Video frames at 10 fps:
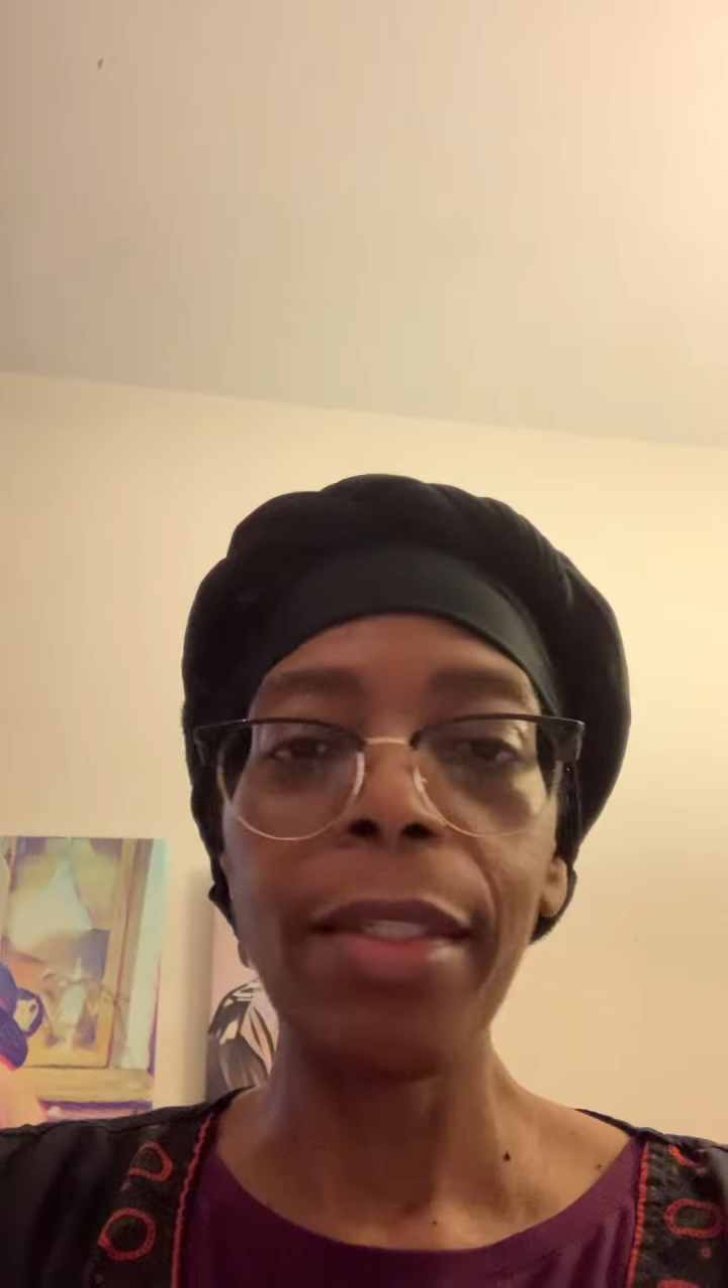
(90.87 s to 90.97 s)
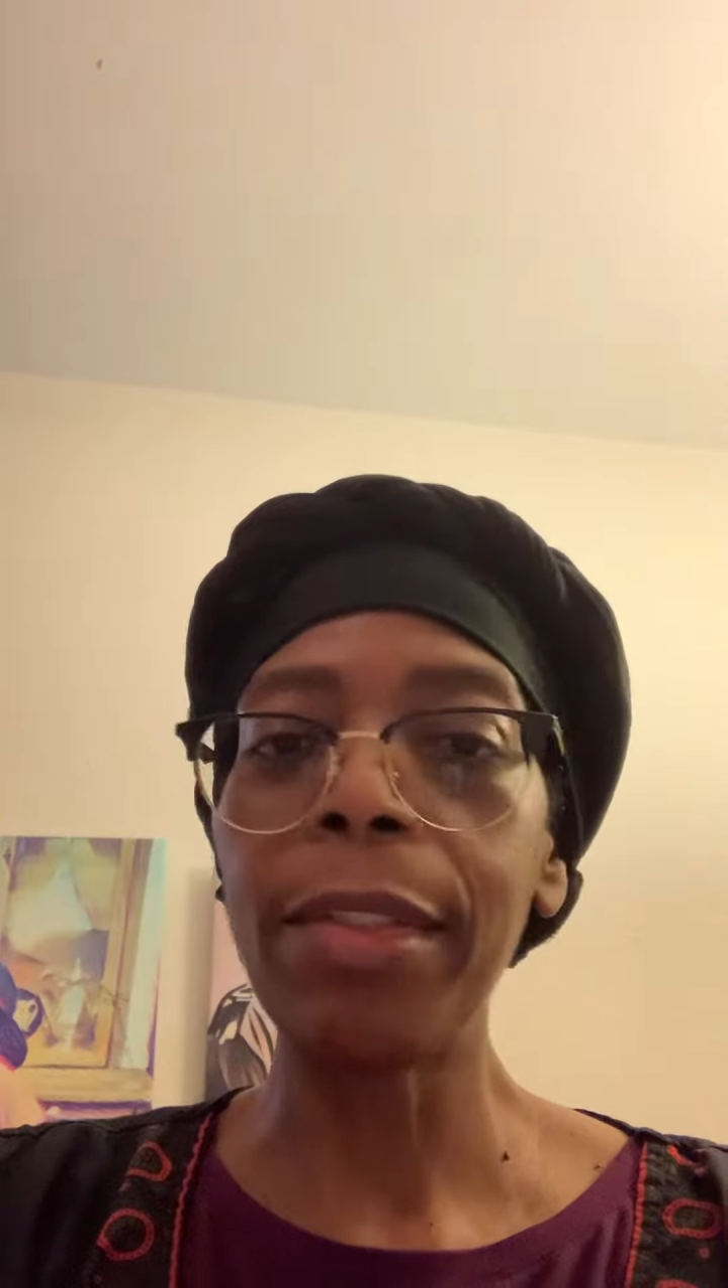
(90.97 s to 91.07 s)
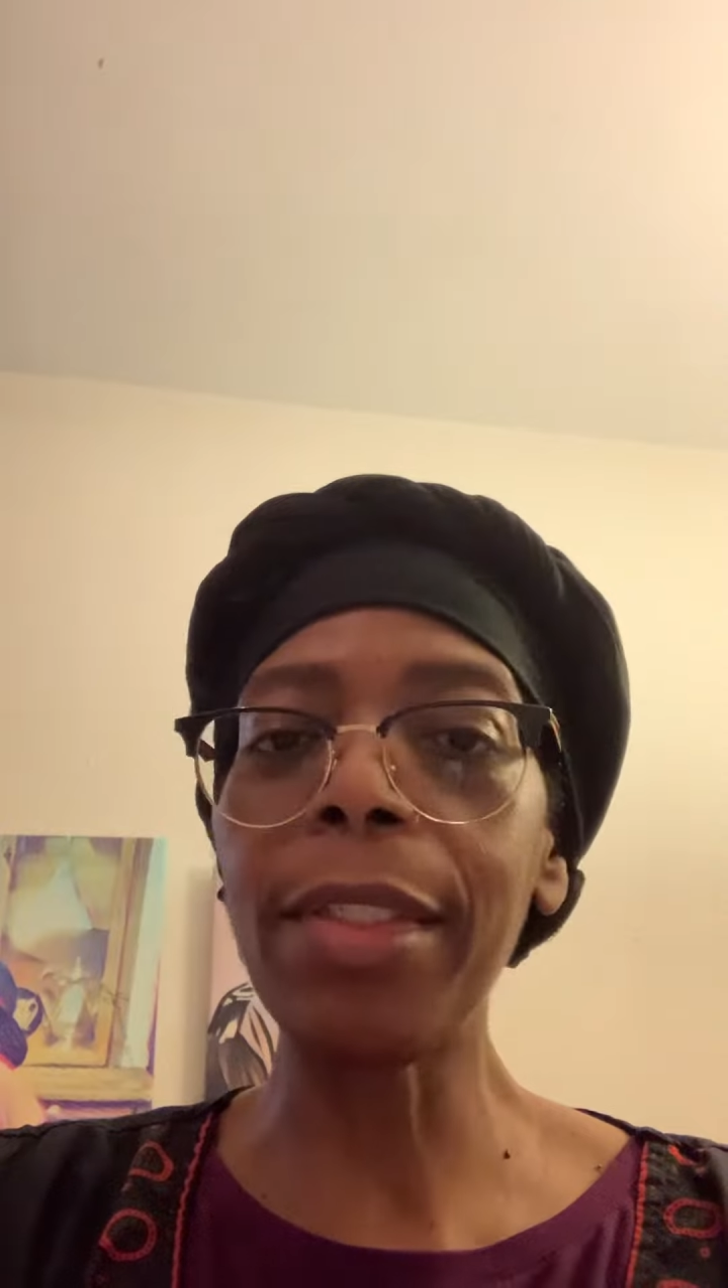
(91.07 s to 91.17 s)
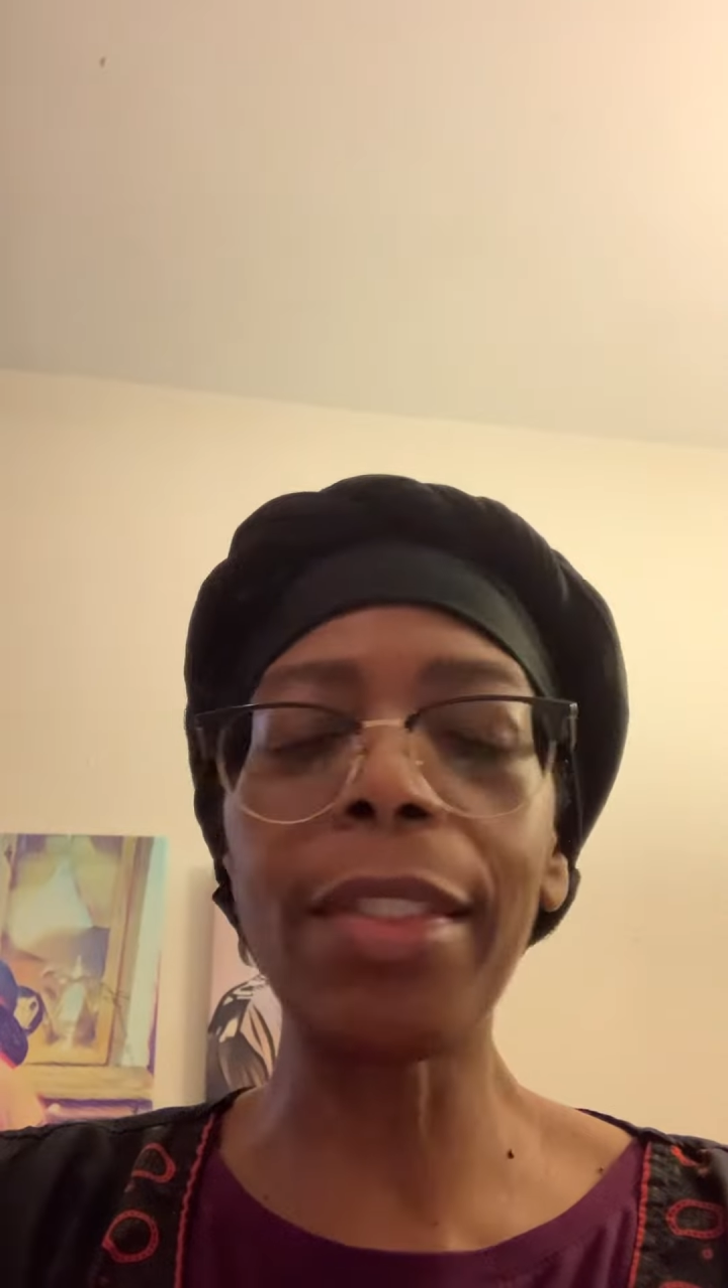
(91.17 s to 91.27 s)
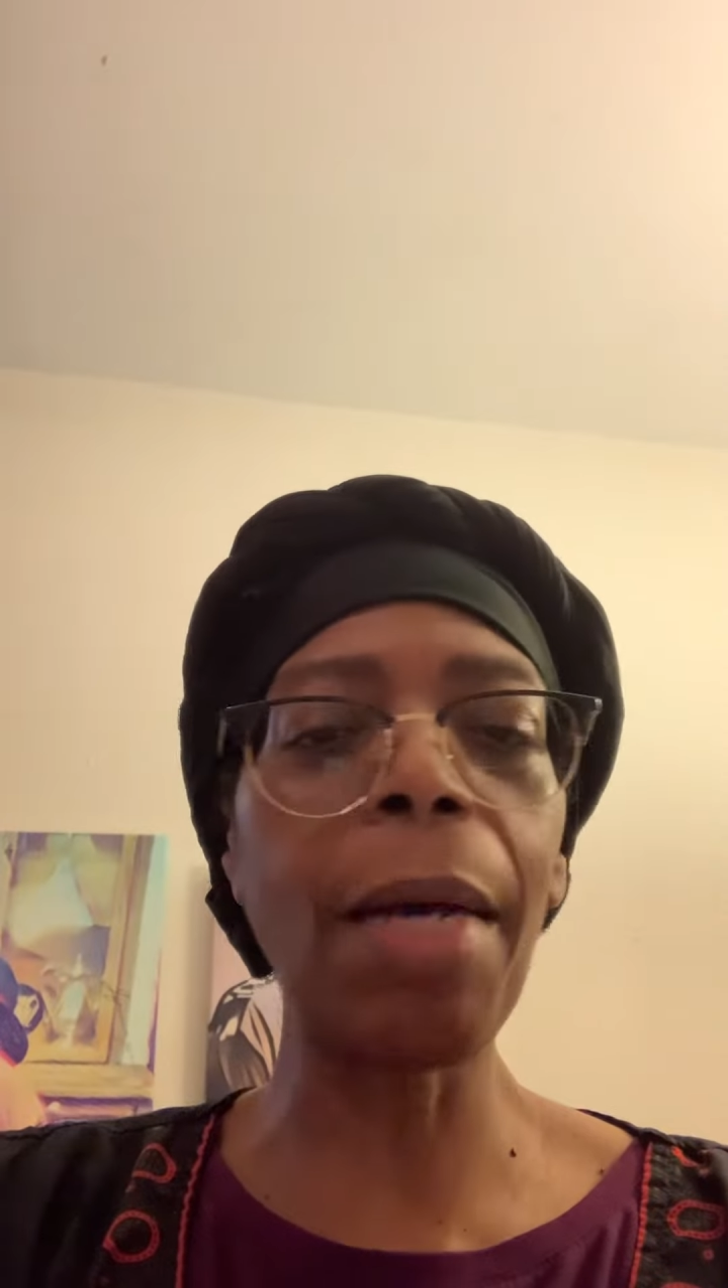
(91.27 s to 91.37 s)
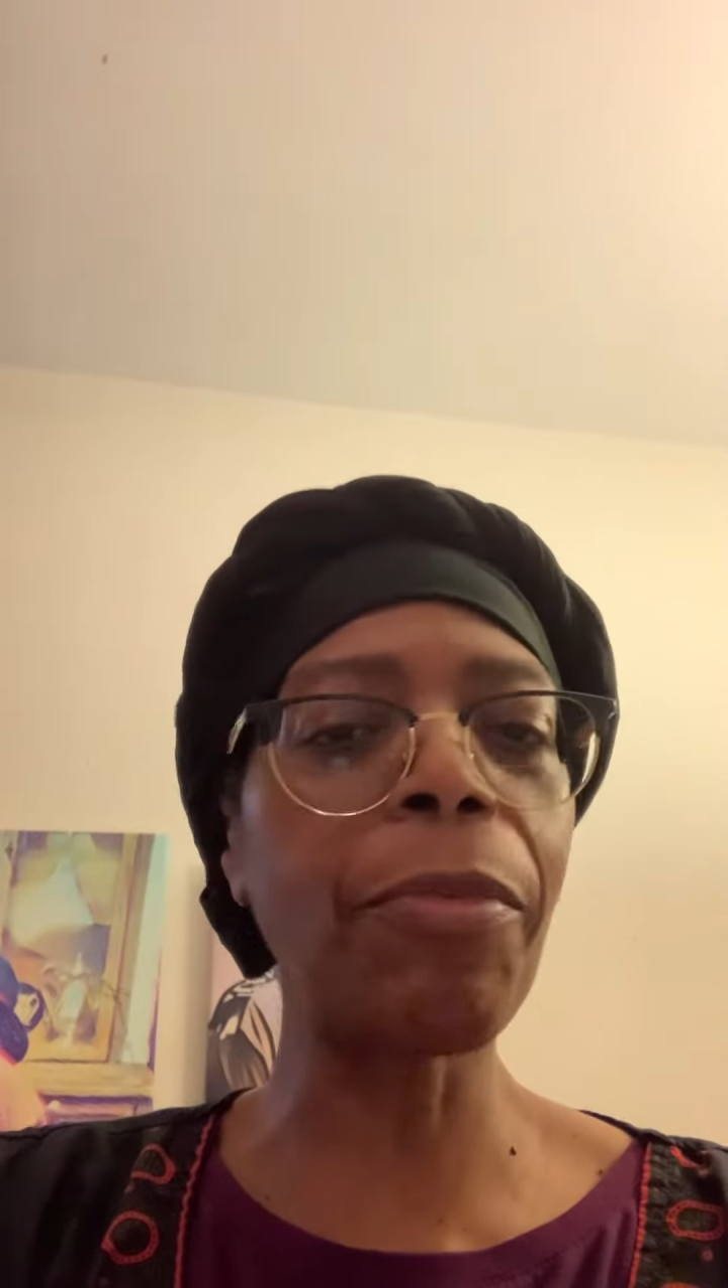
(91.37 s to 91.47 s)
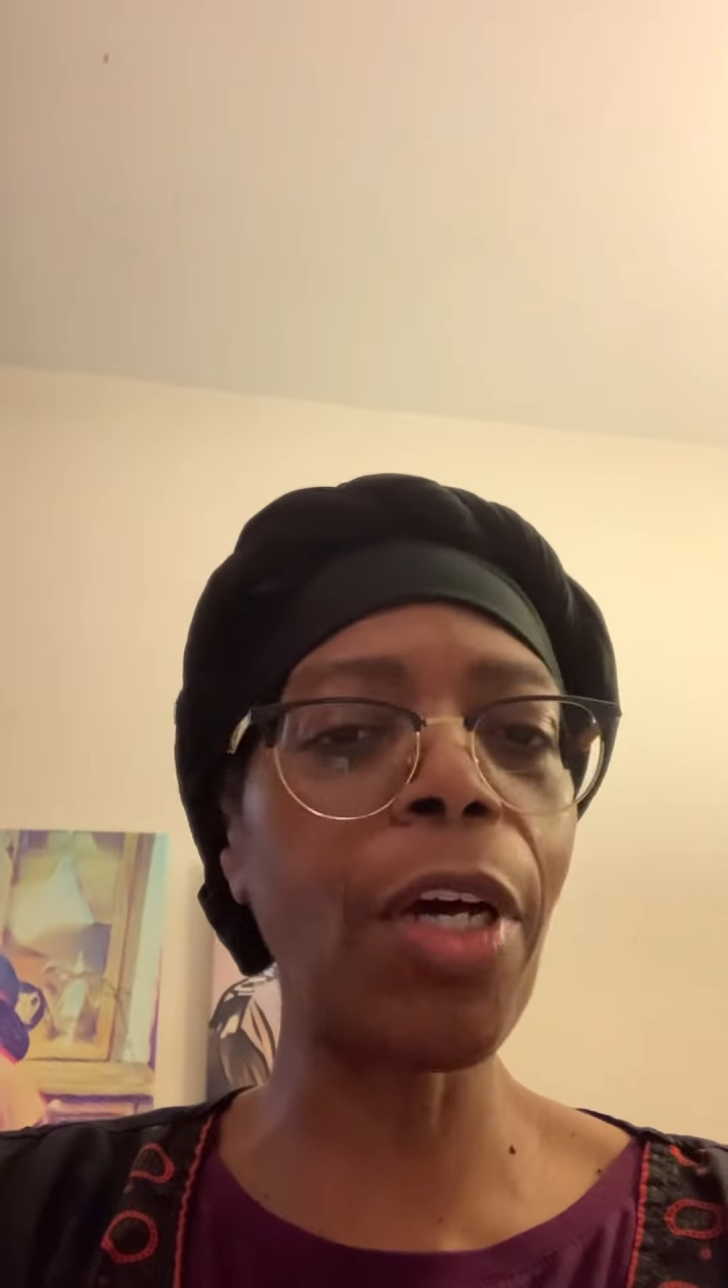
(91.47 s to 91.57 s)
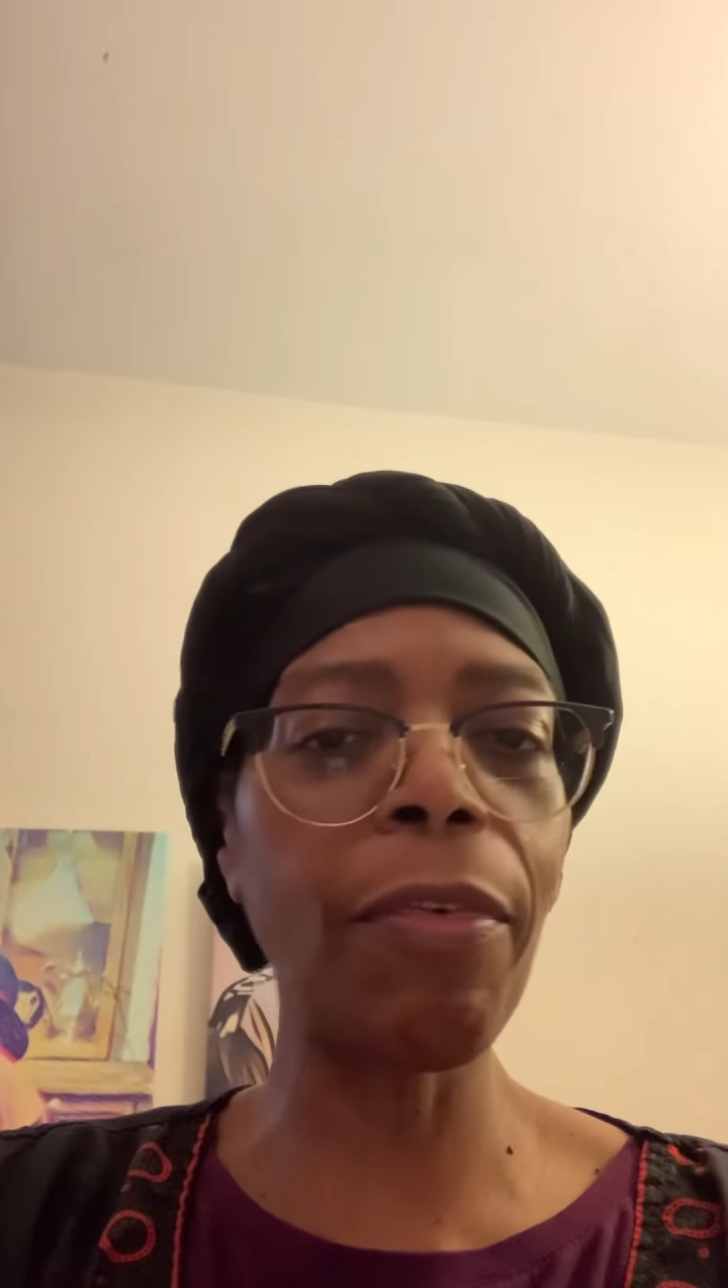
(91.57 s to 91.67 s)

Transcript: Just stop trying to